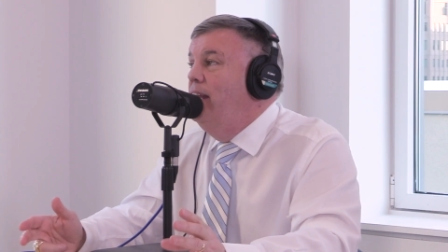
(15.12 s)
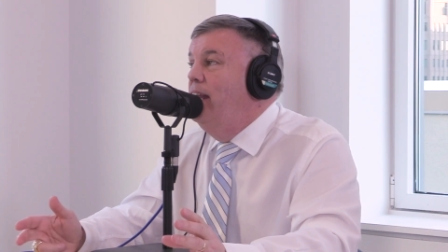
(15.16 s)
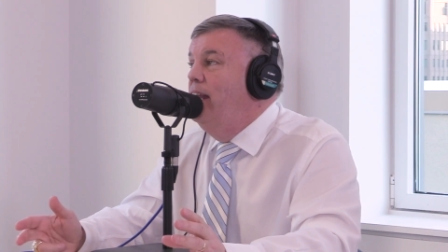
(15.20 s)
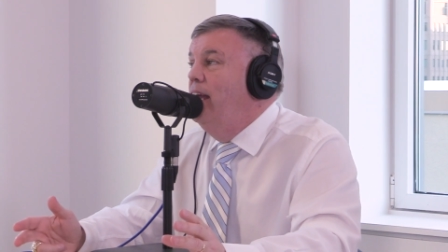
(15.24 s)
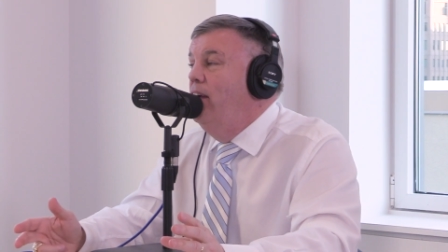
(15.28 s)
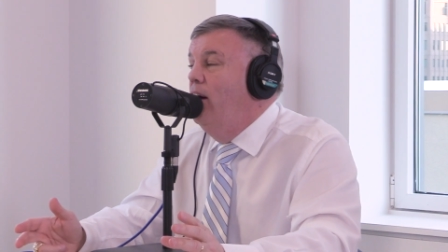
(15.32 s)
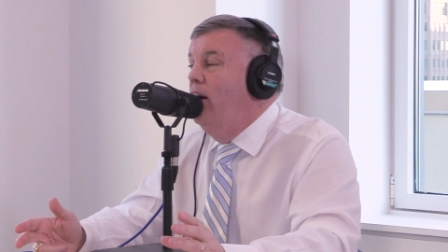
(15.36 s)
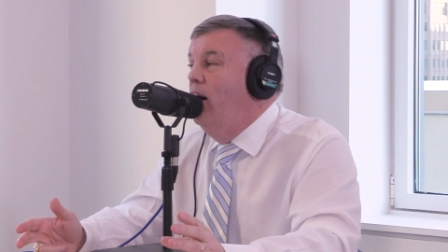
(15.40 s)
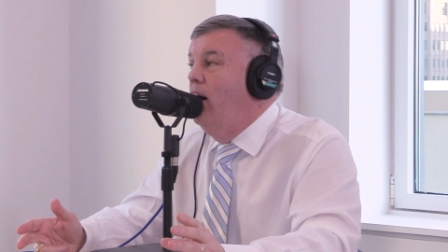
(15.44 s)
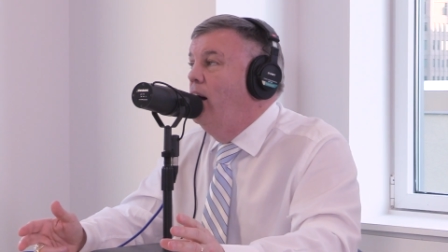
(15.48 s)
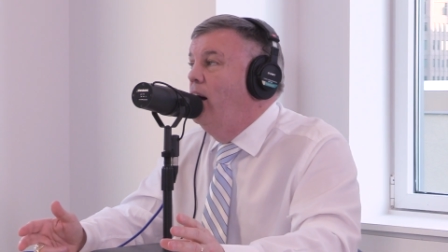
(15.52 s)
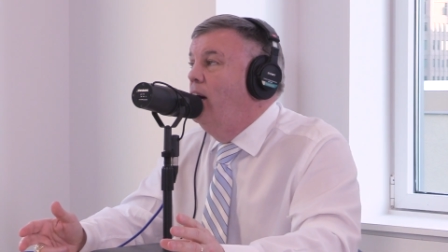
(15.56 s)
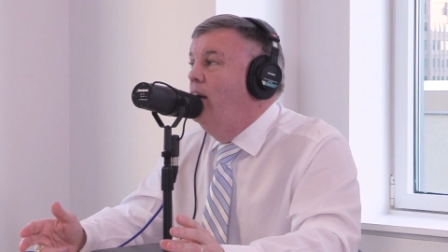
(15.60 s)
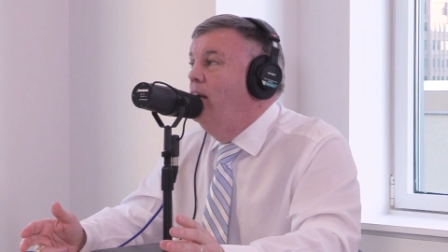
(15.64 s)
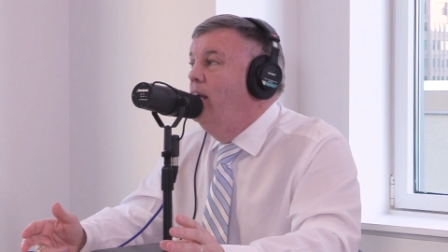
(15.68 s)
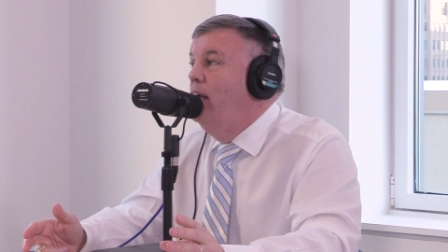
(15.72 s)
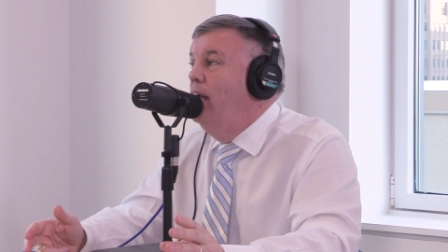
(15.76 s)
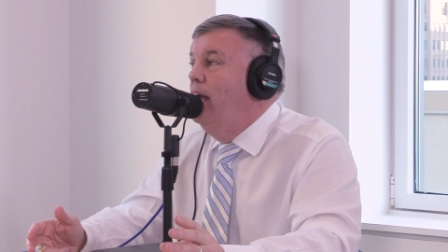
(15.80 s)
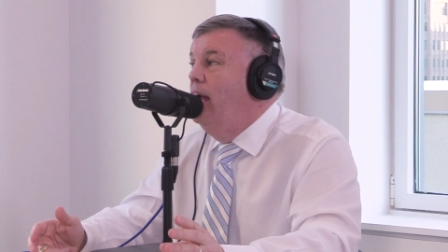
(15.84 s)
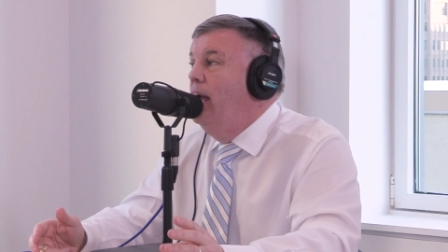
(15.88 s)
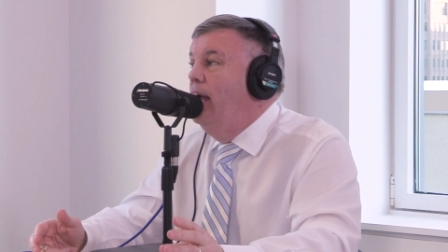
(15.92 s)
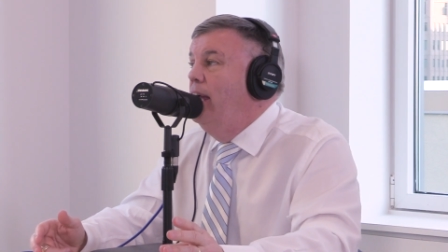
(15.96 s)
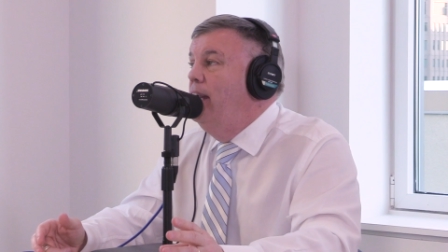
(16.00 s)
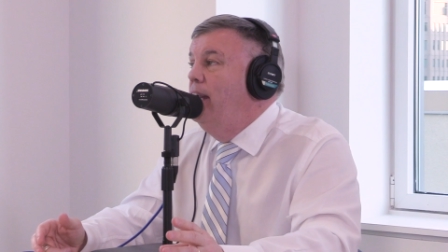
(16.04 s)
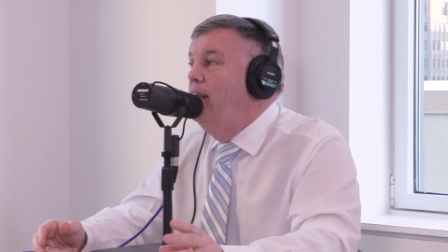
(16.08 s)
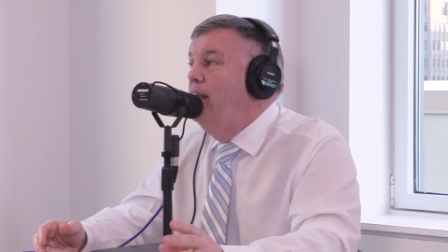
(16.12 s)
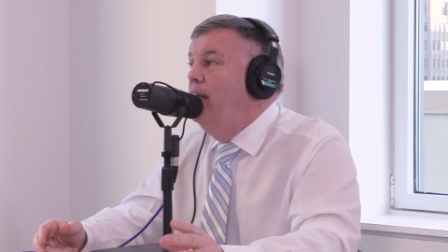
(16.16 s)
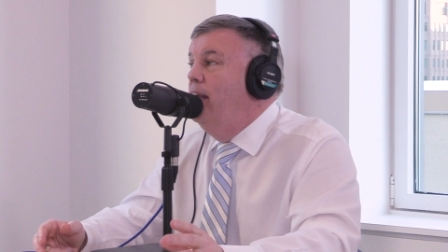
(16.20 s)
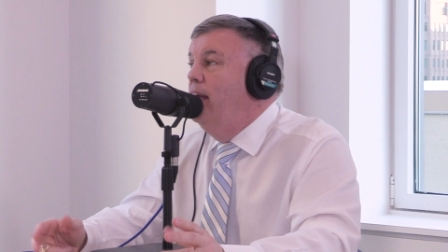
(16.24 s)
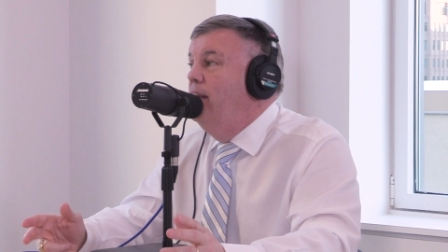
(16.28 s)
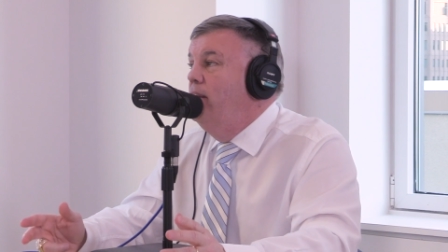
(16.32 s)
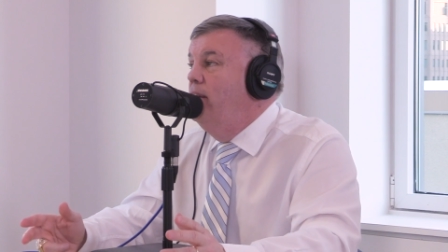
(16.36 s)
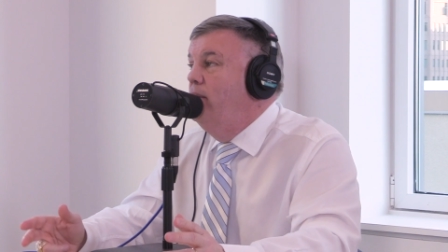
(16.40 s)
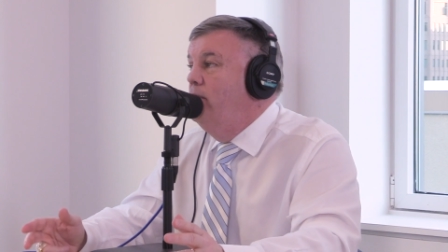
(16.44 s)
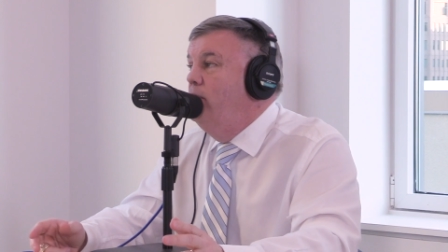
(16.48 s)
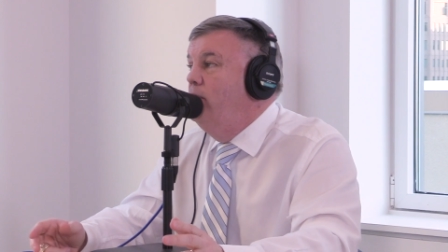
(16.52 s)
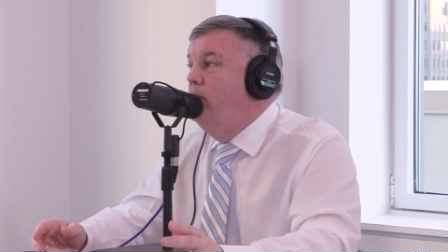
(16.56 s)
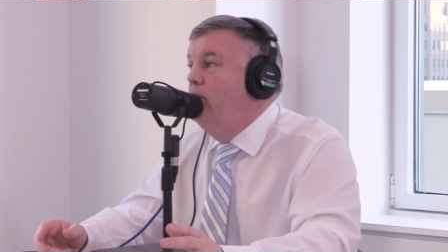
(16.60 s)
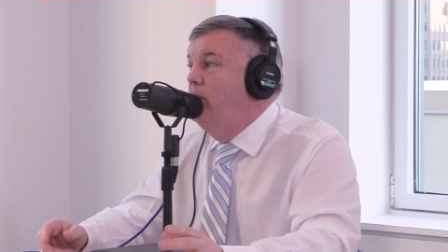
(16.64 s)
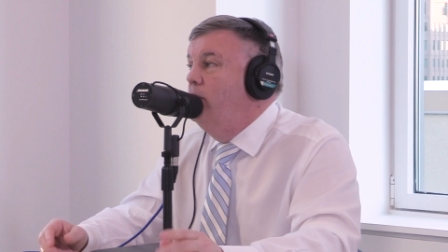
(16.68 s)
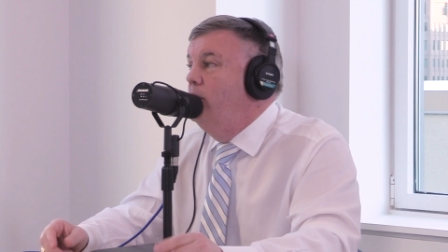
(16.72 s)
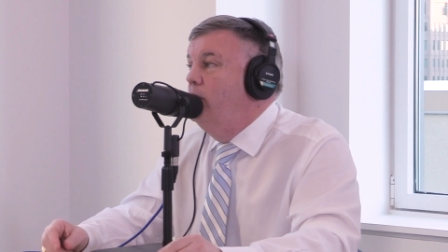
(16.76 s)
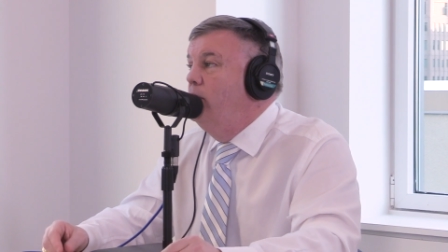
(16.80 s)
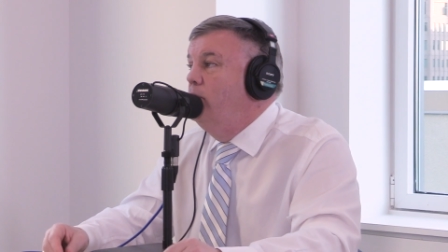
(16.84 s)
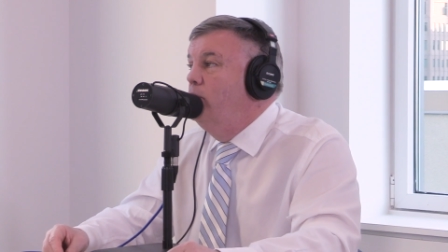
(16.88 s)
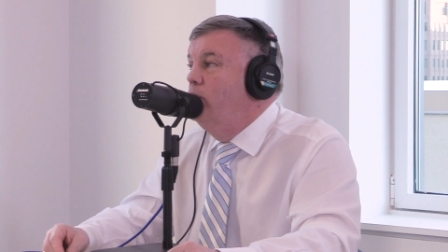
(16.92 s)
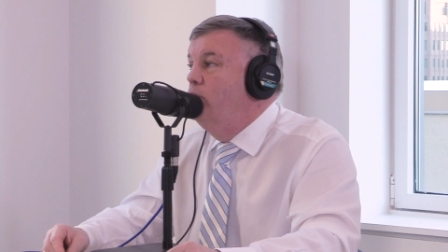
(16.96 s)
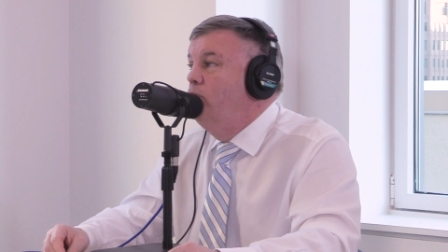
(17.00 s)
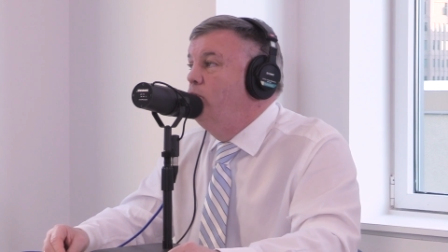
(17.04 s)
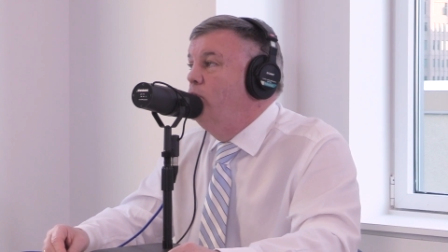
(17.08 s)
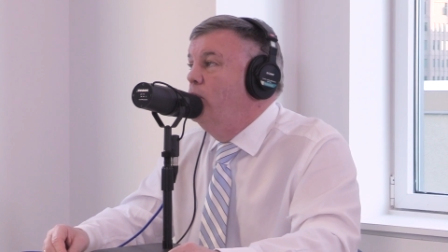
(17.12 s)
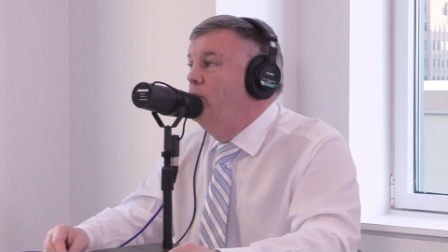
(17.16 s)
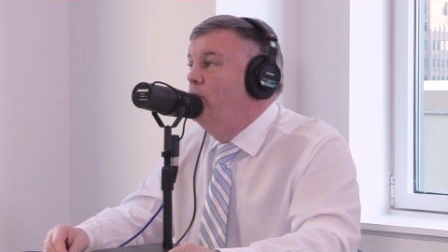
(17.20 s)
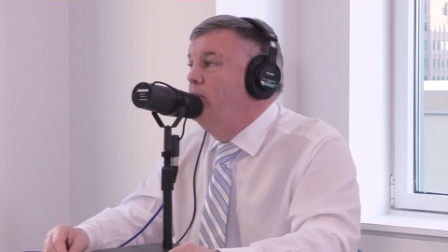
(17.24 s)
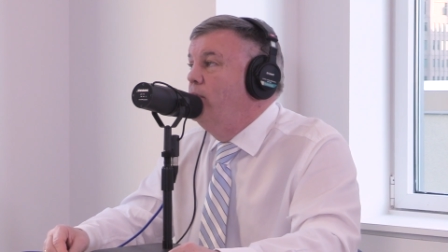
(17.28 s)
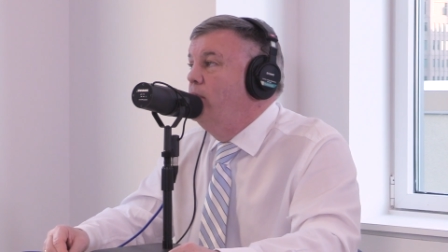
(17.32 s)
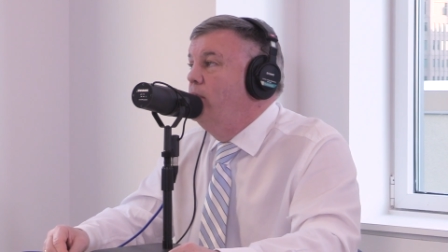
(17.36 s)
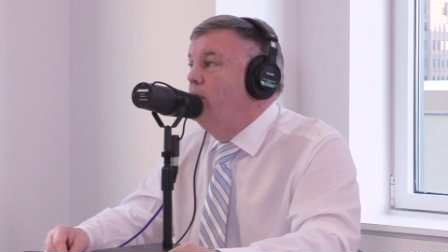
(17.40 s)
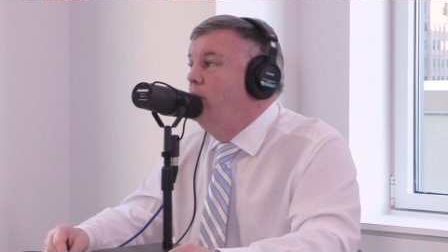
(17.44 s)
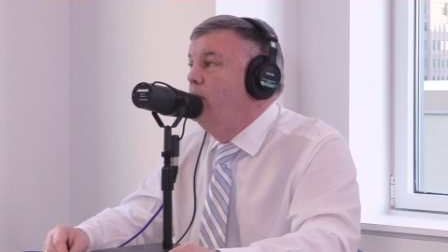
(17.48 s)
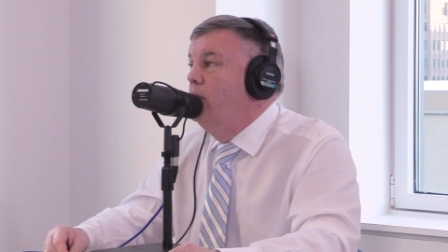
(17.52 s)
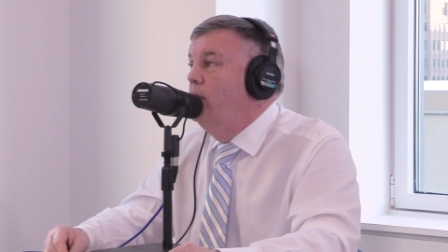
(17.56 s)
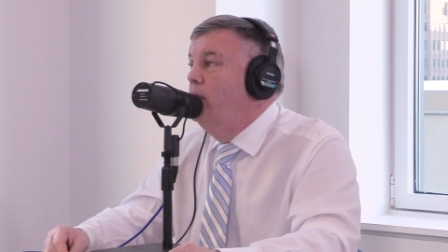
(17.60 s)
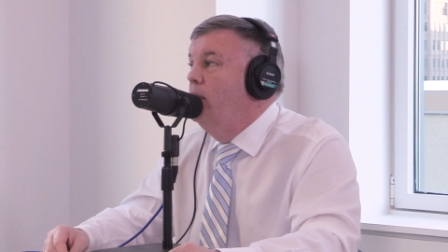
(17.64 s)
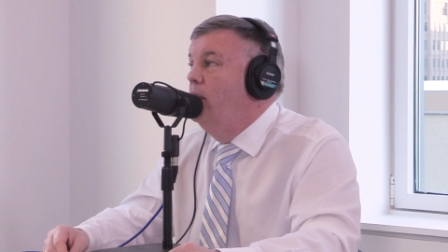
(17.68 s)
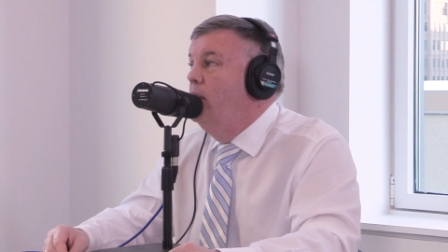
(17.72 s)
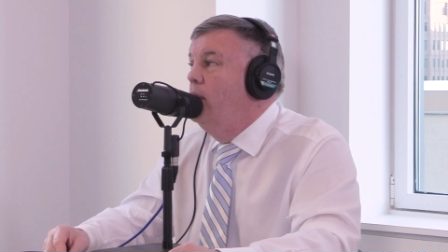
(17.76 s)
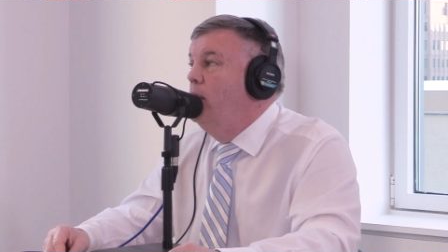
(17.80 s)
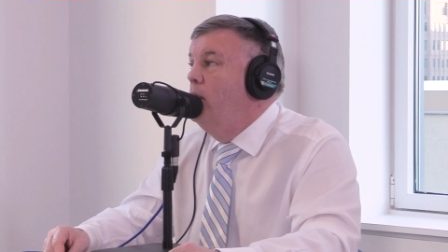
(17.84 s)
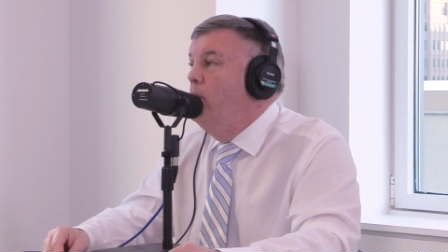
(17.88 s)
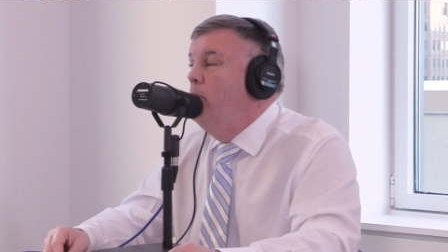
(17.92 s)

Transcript: they are, and deservingly.